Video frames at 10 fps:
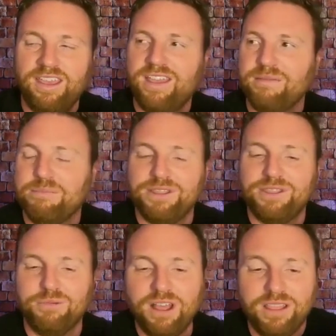But the
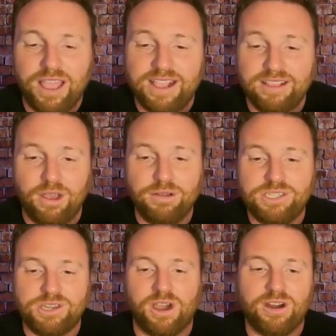one like
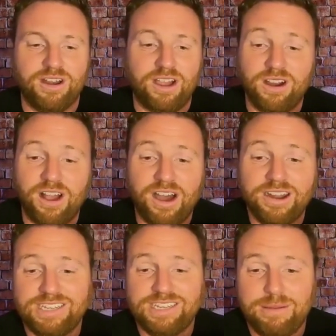Lodestar are
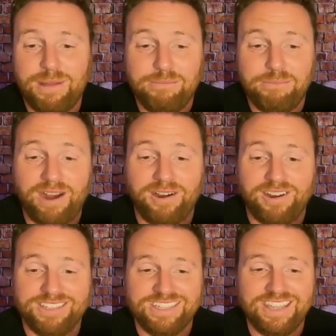honestly my
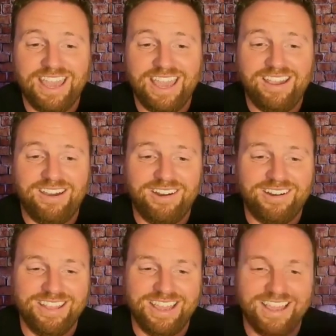parents. They are
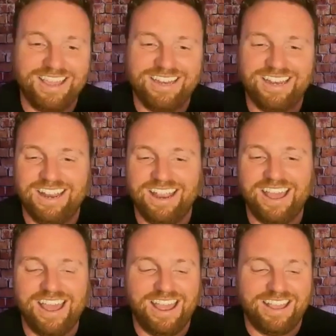like,
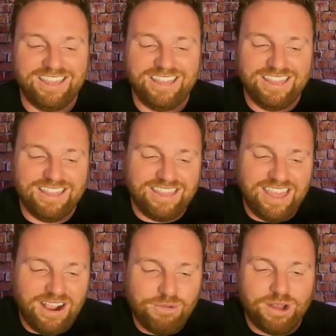
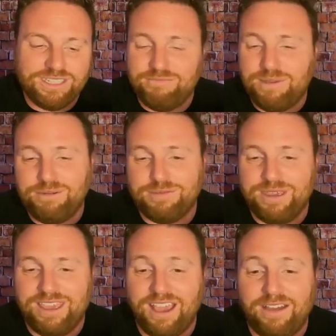they're the ones that have been with
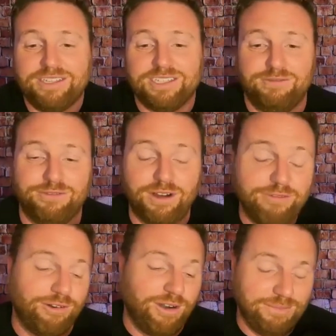me obviously
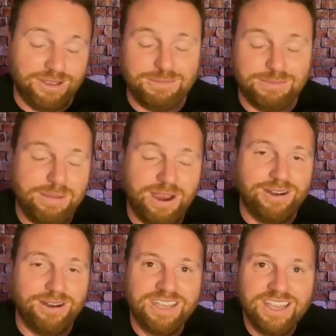forever, right? Because they're my
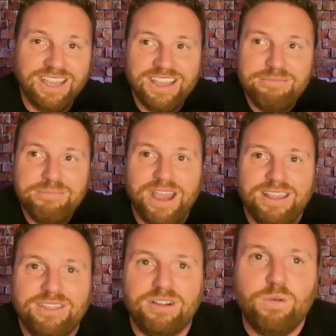parents,
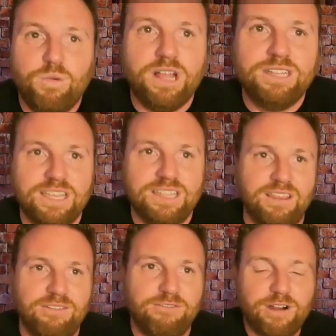but they're the ones like
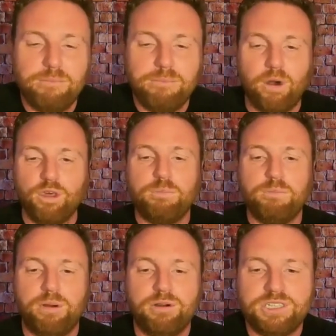from both
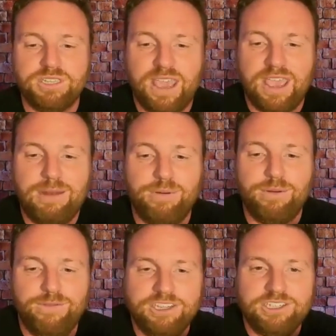personally and
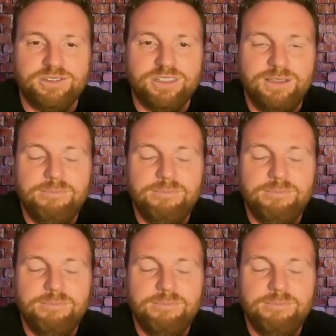professionally